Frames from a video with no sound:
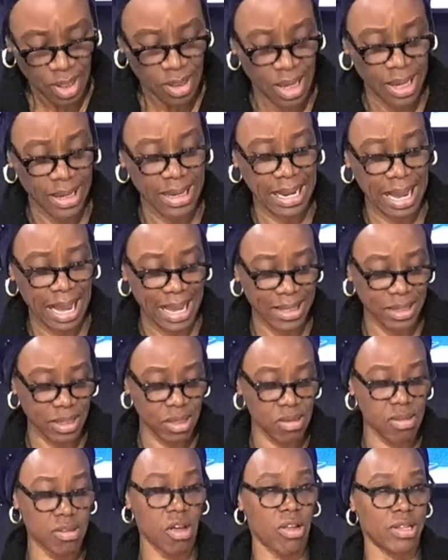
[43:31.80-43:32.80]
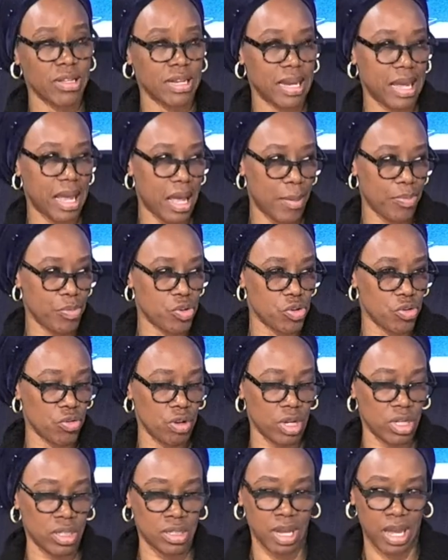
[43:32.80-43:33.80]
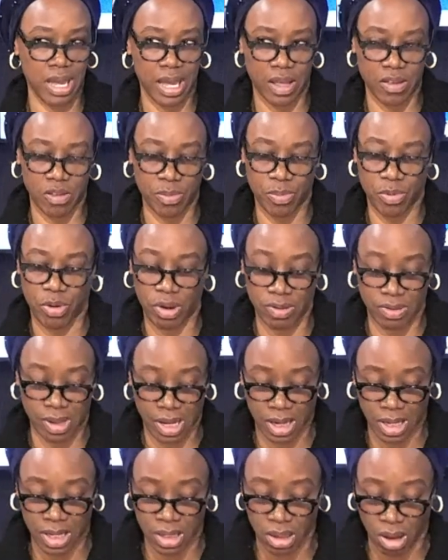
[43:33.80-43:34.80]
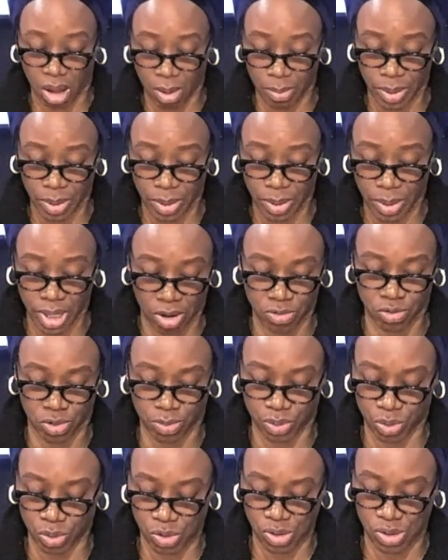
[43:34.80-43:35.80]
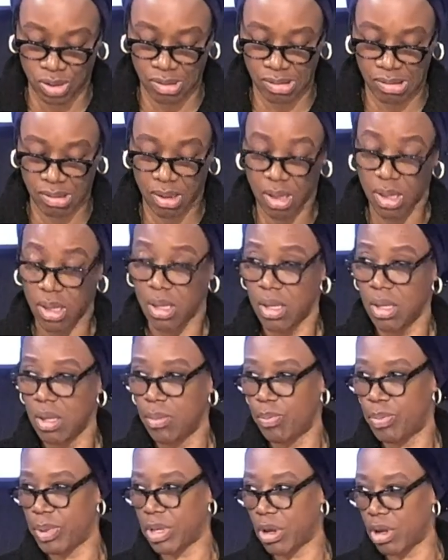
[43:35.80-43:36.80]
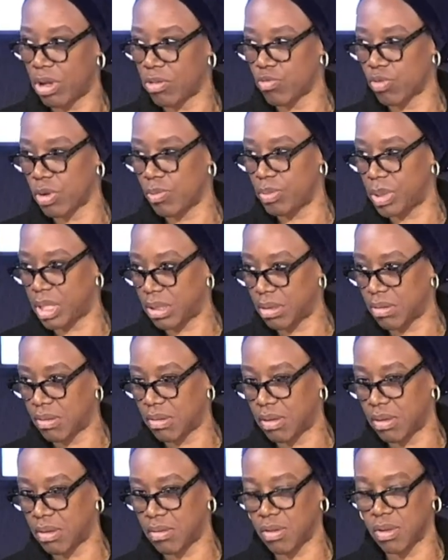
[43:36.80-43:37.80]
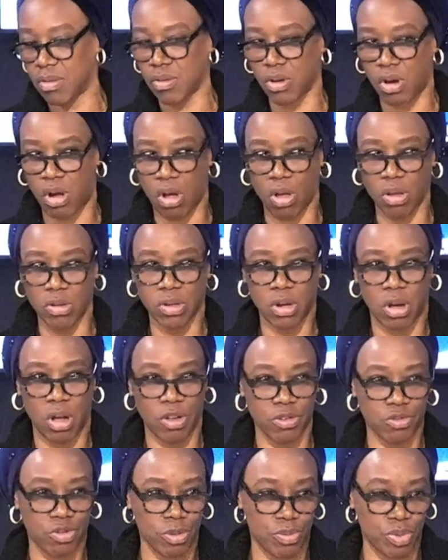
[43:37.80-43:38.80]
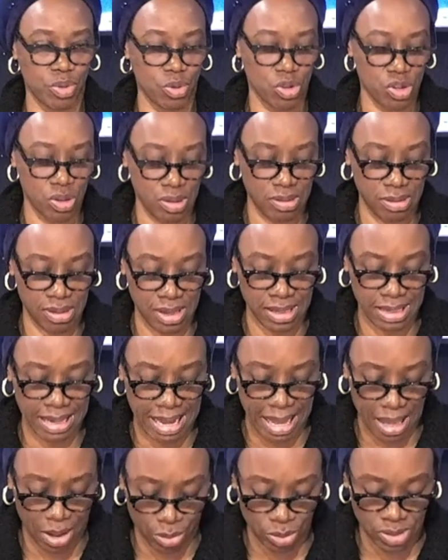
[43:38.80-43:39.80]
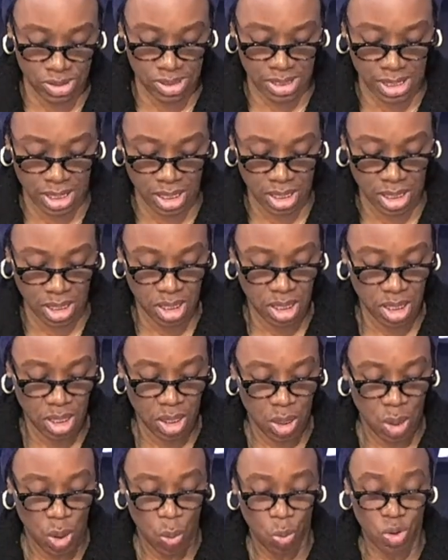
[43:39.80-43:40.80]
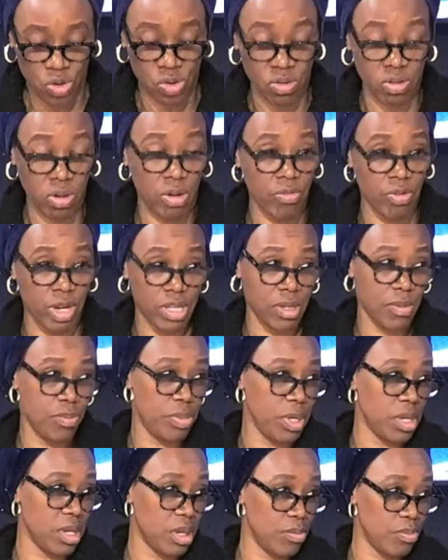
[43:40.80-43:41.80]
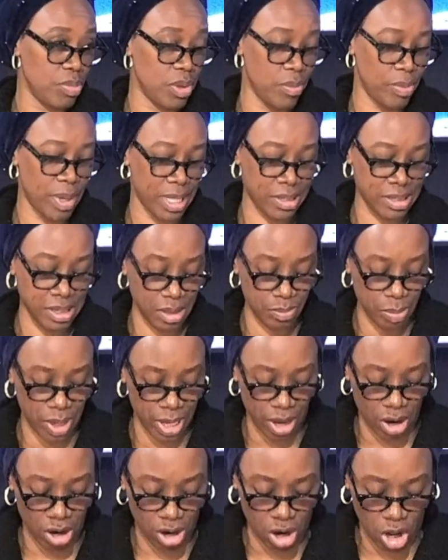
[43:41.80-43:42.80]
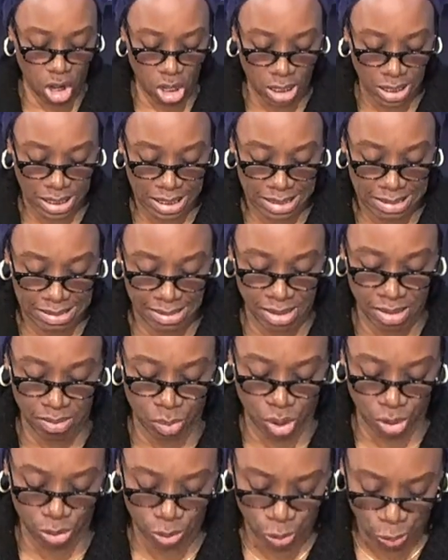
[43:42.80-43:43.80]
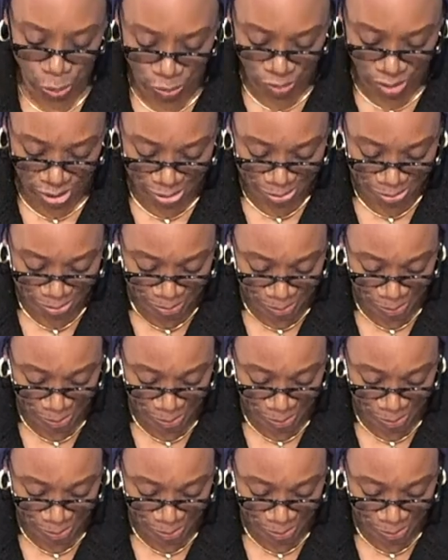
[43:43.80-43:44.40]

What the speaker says: a guidance on capturing diaspora's economic contributions beyond remittances. It's called Contributions and Counting, which is already being implemented by our colleagues in Moldova.